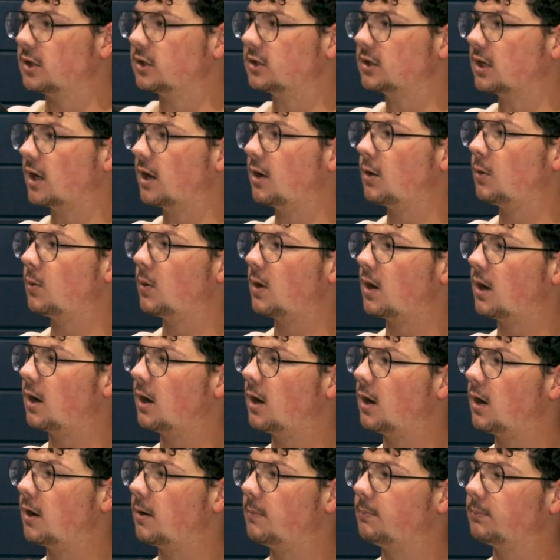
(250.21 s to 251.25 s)
So,
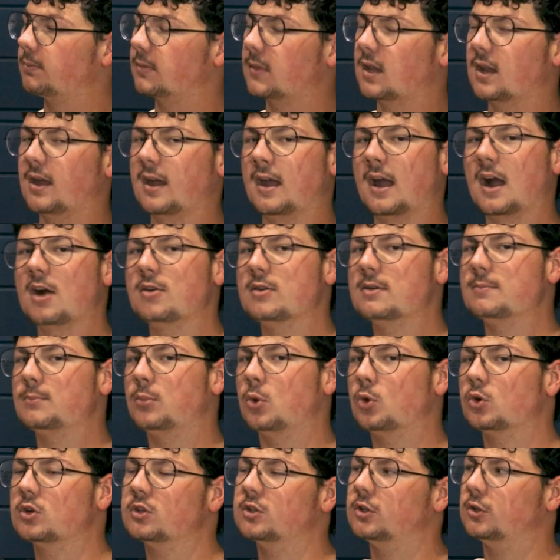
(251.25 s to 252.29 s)
how
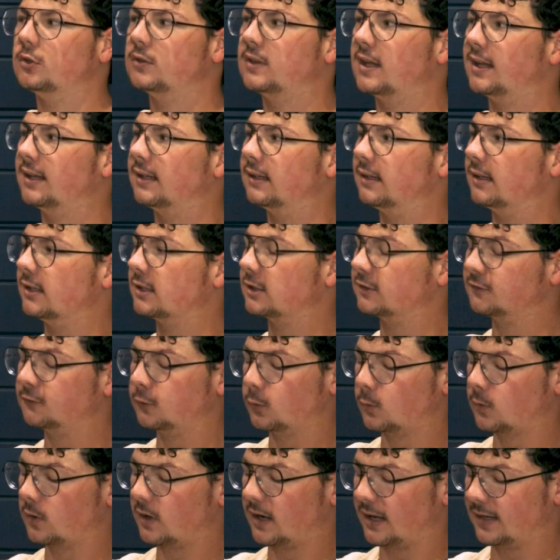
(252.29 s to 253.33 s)
important do you think it is
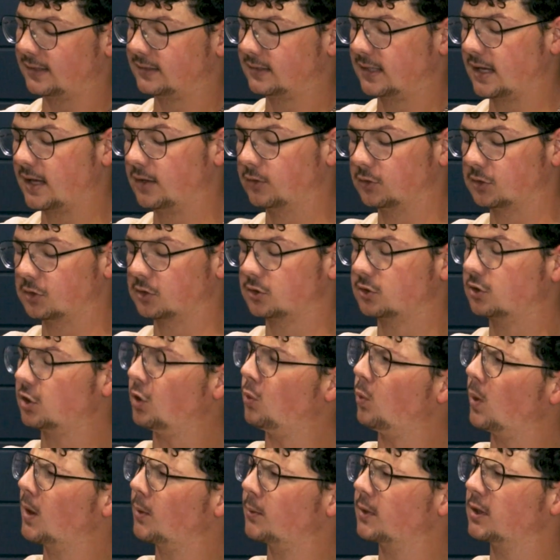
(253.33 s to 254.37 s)
for a seller
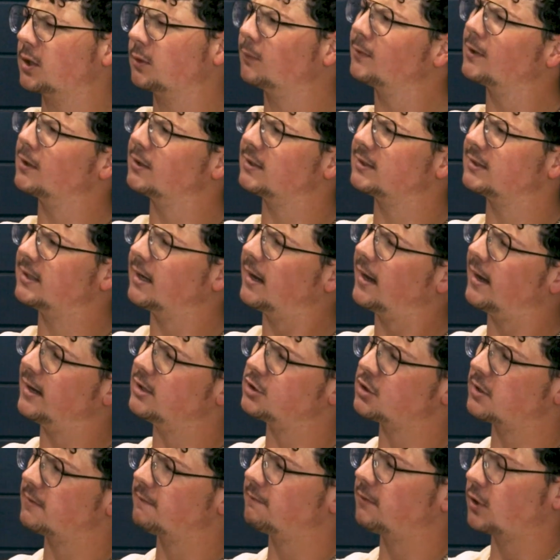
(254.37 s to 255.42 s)
to work with a real estate
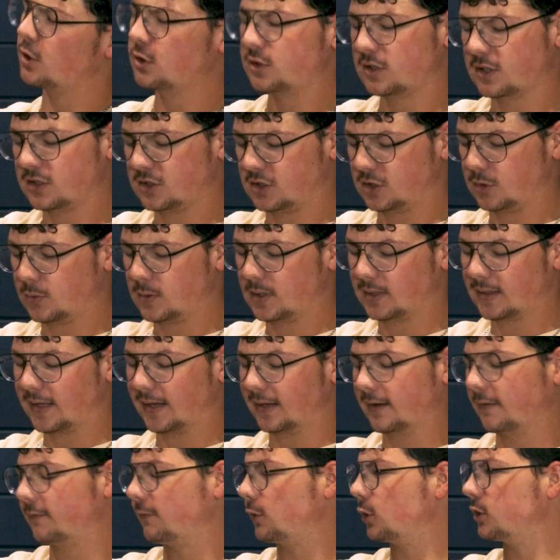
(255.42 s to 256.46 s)
agent versus doing
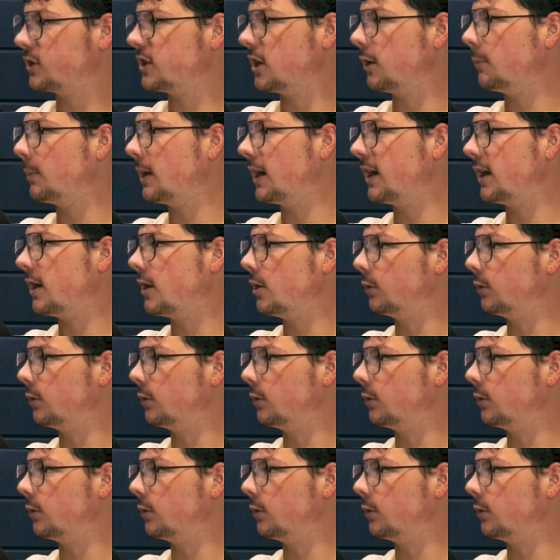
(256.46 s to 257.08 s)
like a for sale by